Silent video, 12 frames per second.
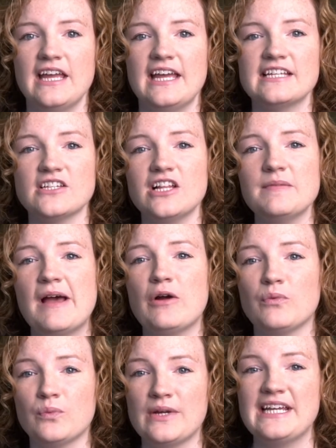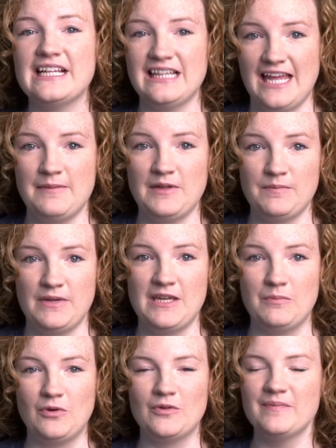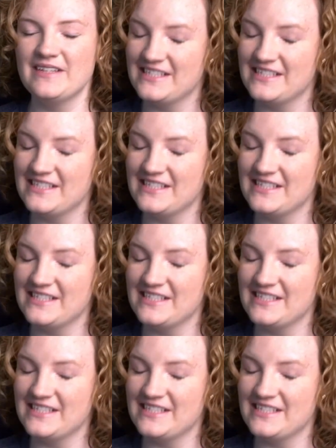It's all about reclaiming people.